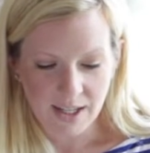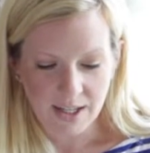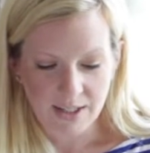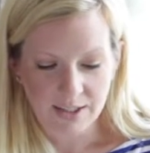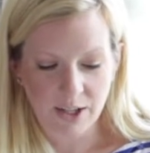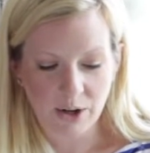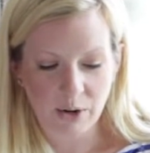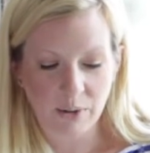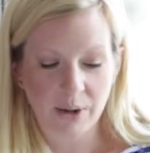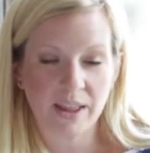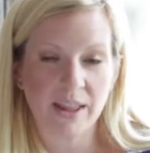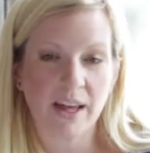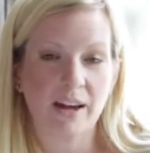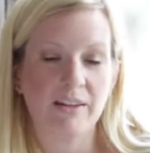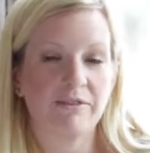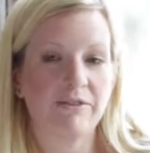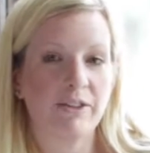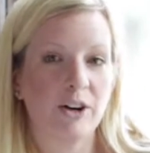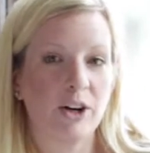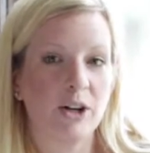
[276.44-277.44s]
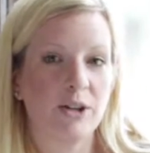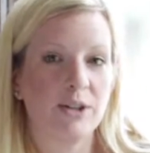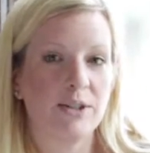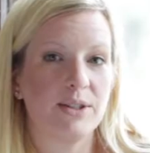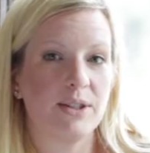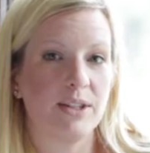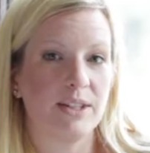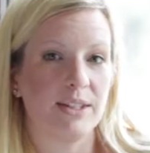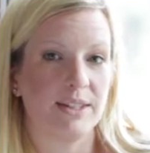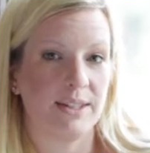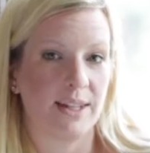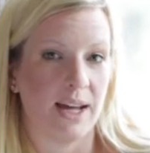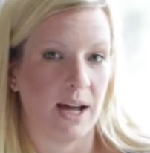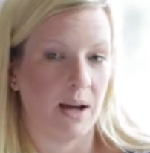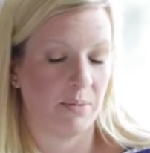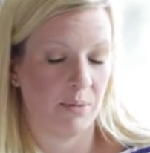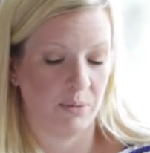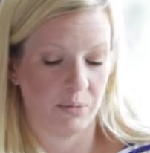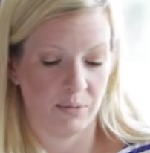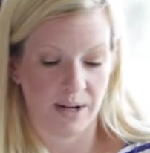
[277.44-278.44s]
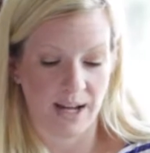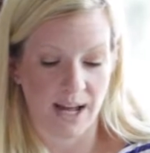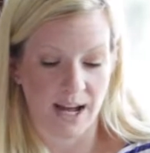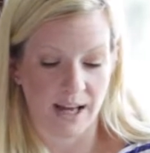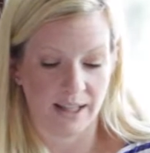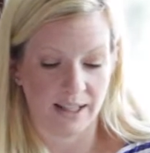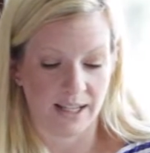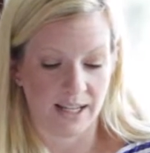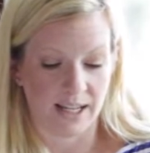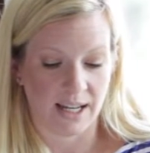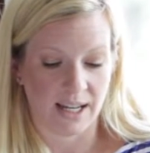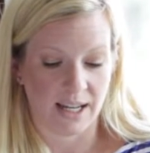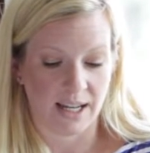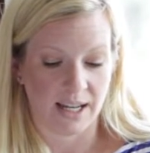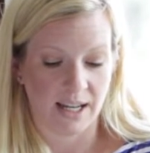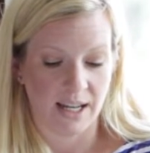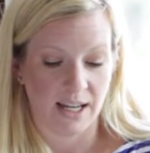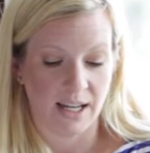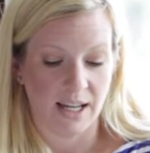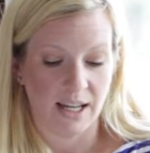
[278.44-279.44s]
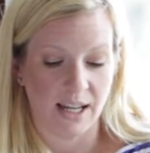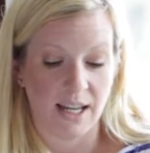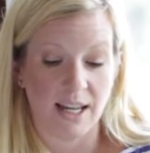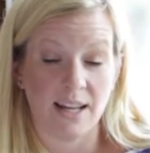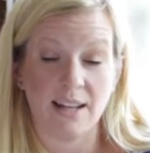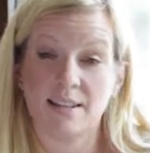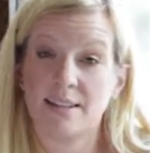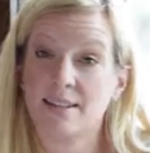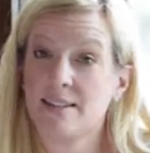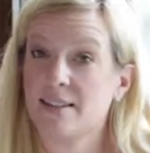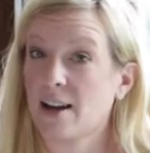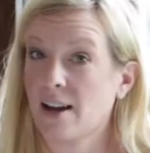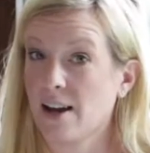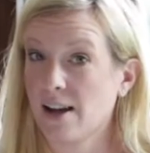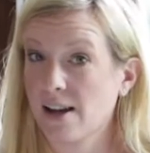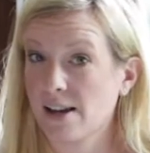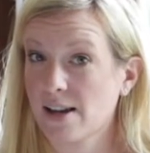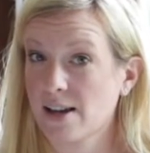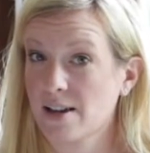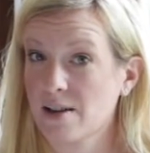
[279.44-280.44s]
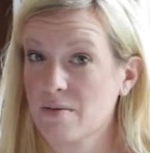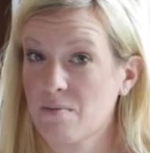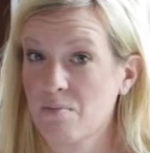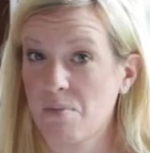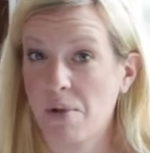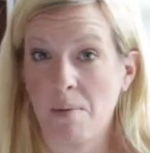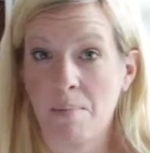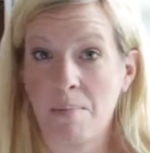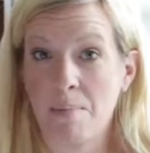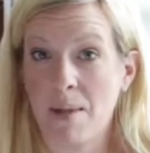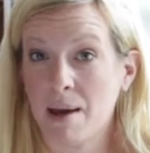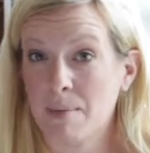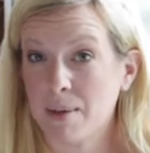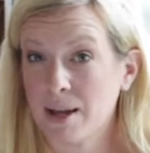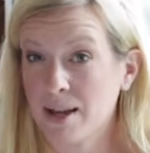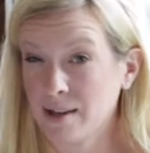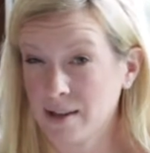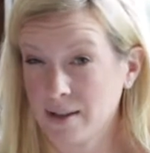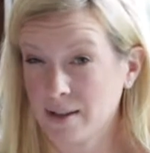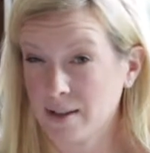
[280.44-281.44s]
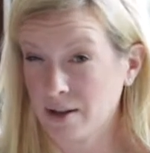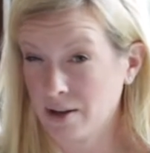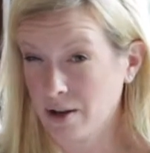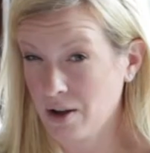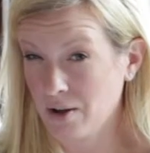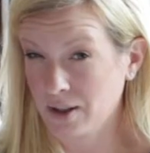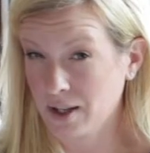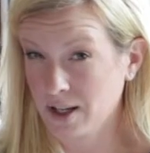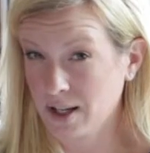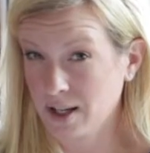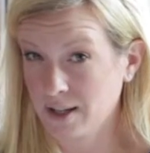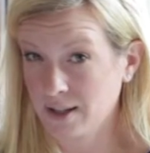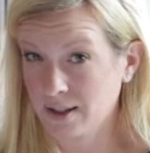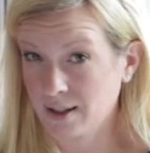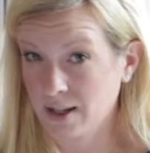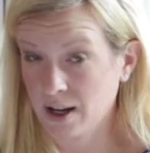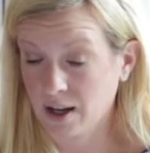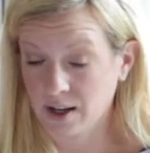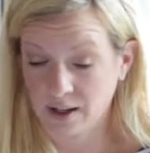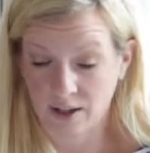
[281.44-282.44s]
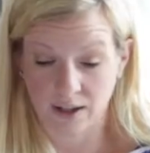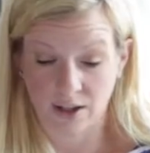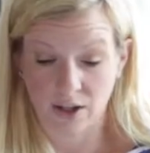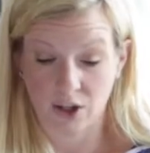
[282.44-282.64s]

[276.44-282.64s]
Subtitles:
So in that first step, reality, he's stuck, but maybe he doesn't know that he's stuck.